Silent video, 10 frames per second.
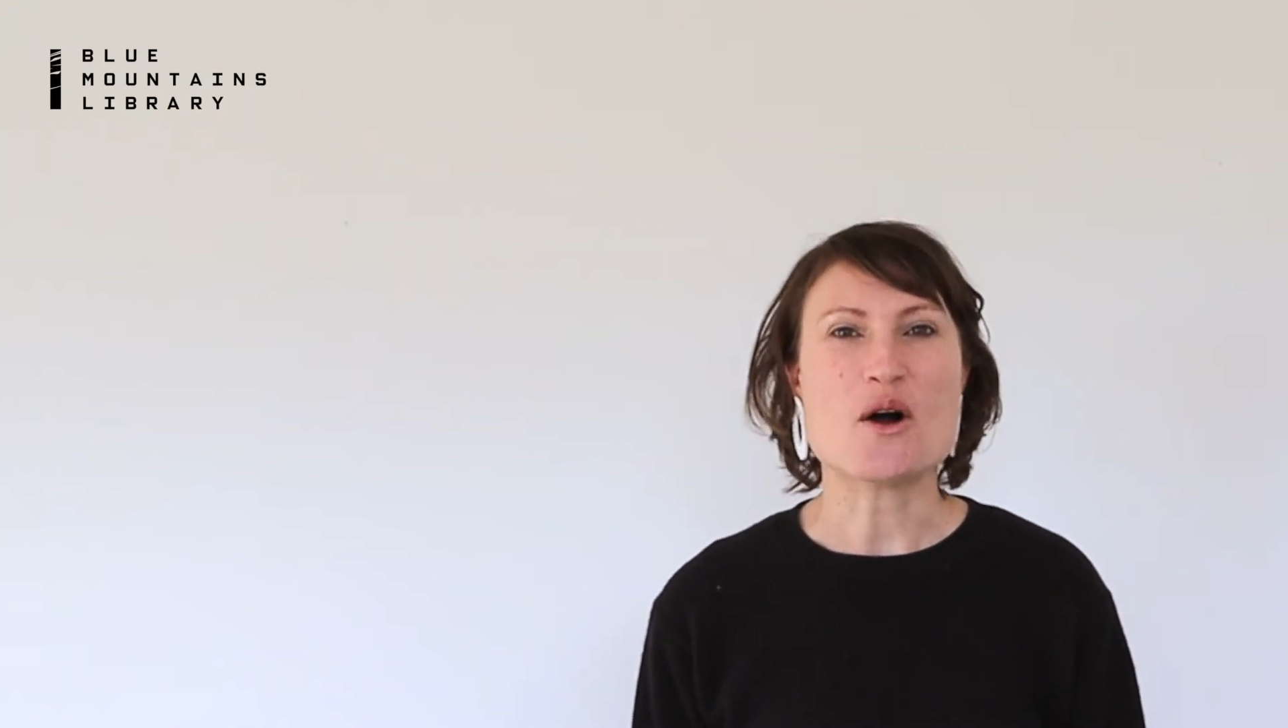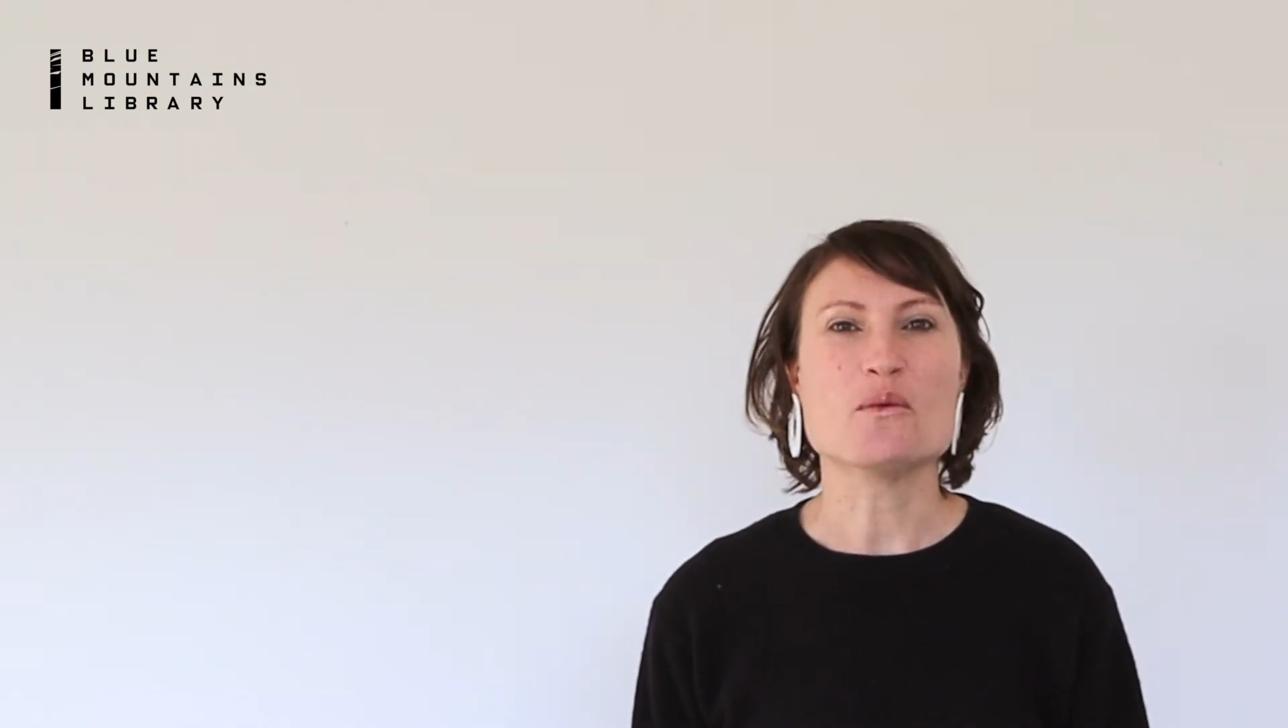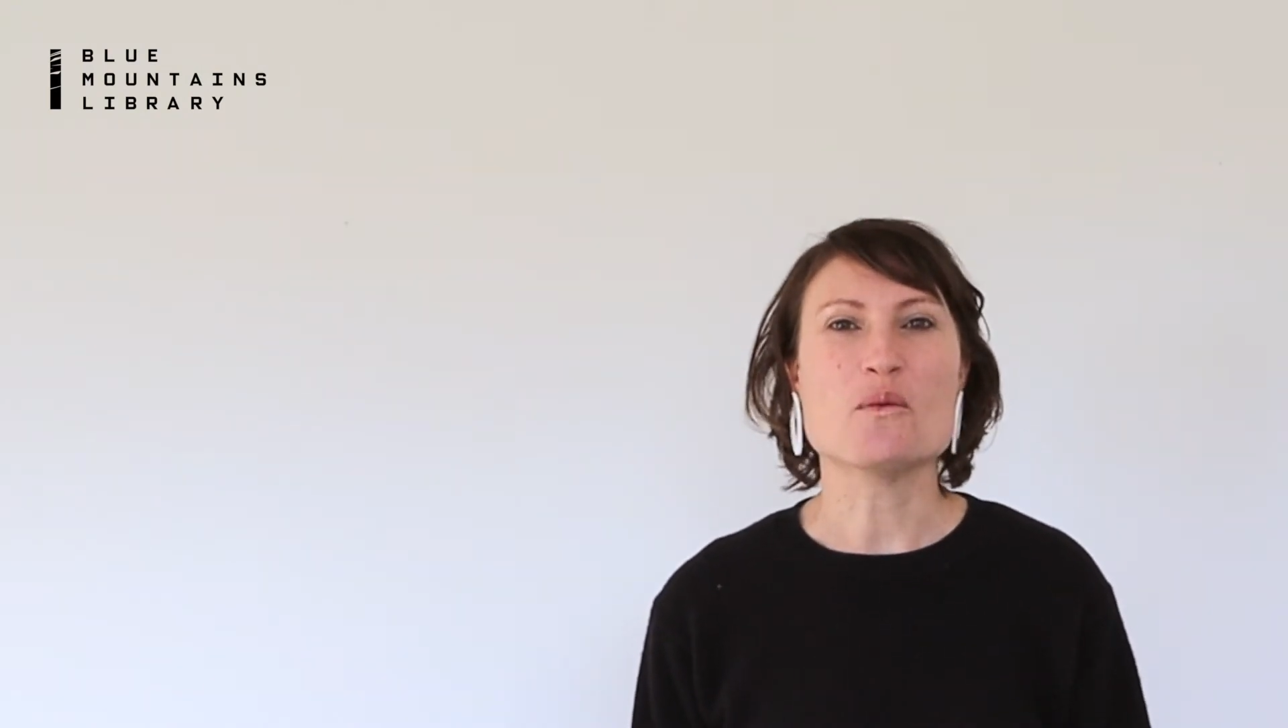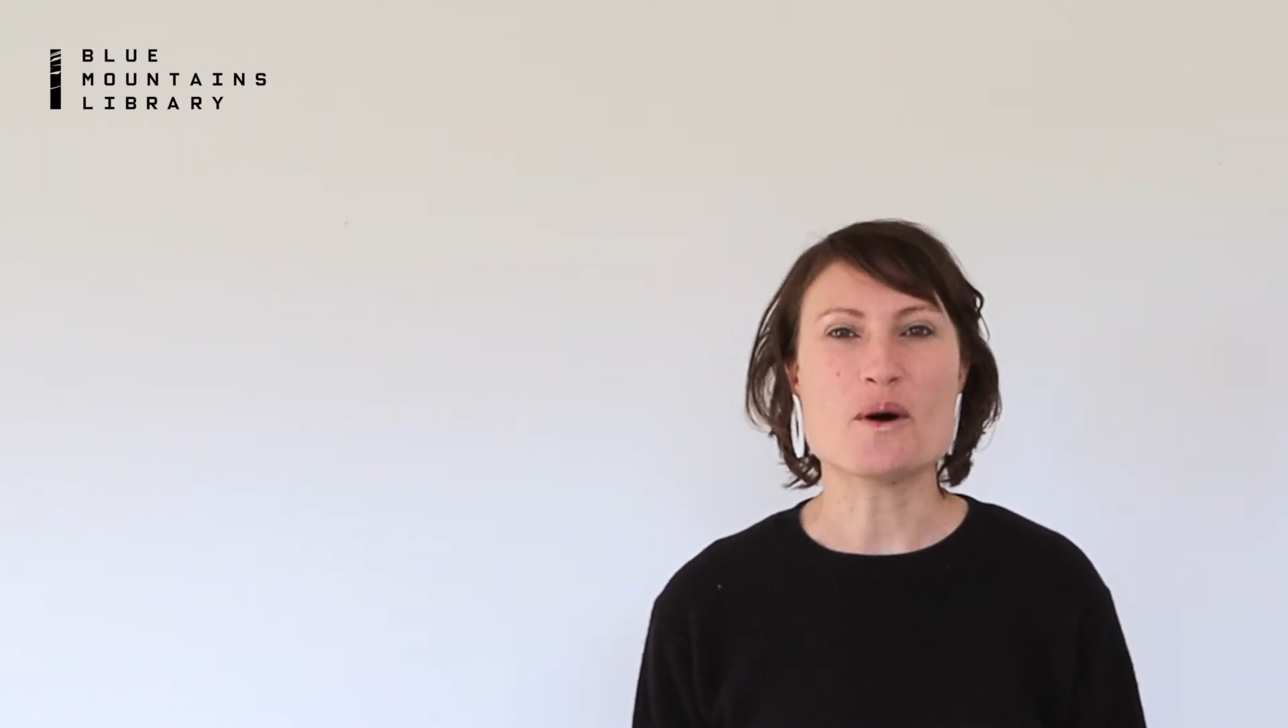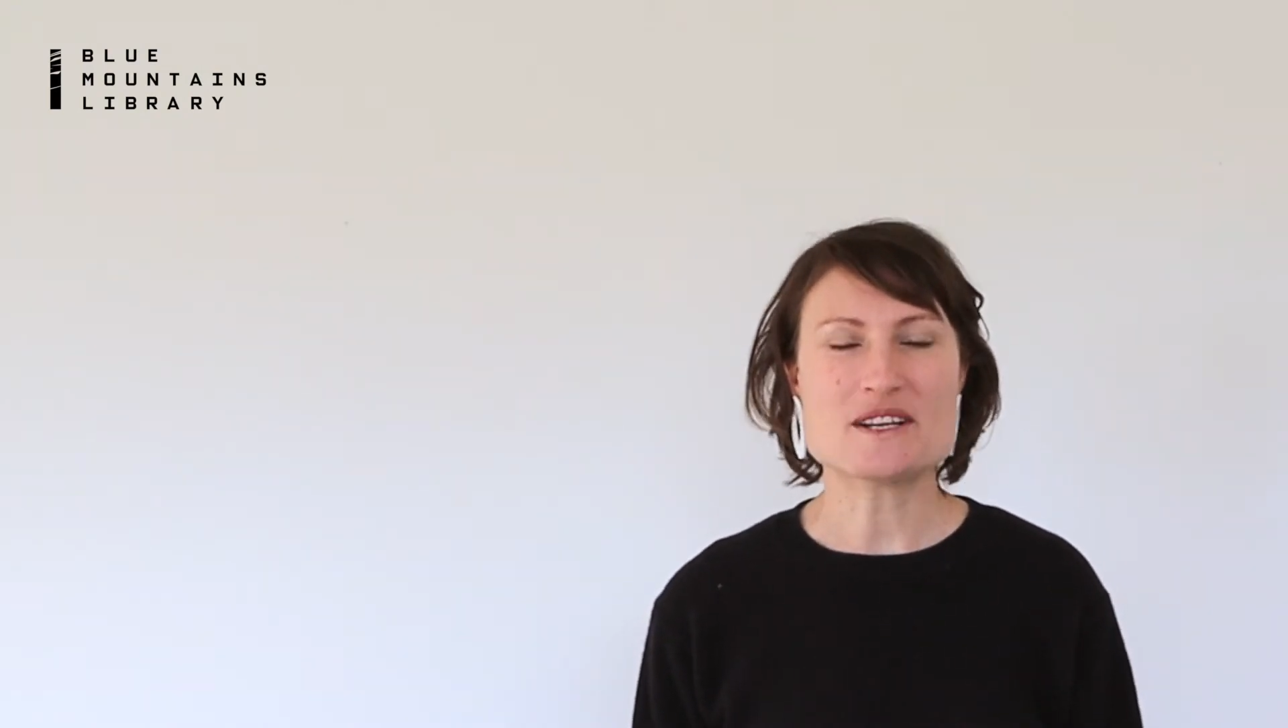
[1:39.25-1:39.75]

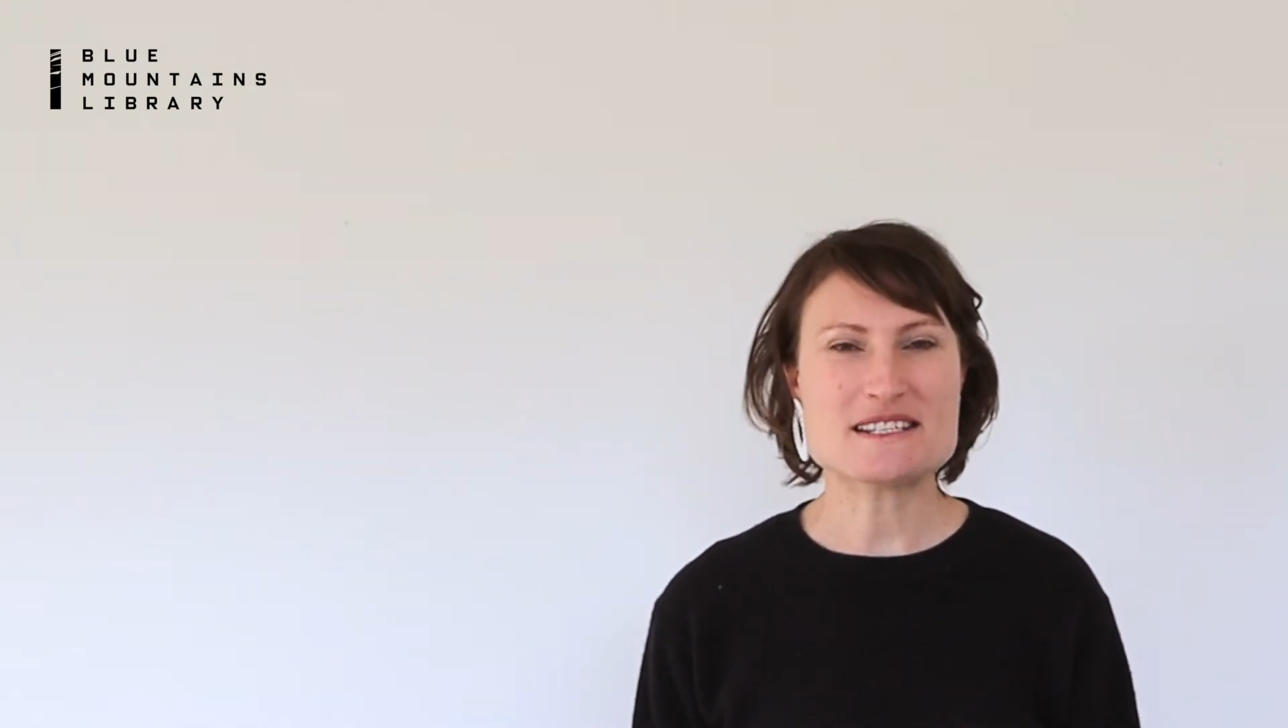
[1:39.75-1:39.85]
water